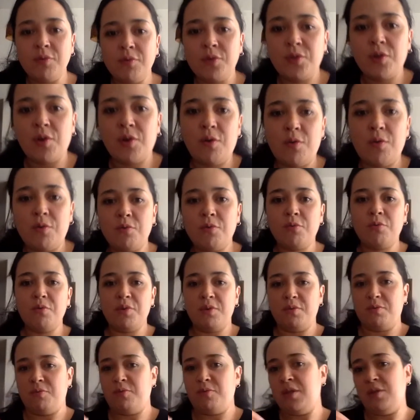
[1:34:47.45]
So
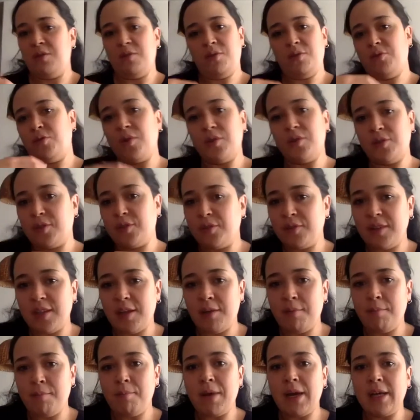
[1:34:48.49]
we don't trust on
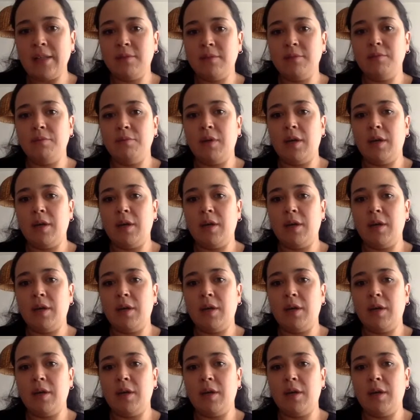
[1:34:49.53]
them, but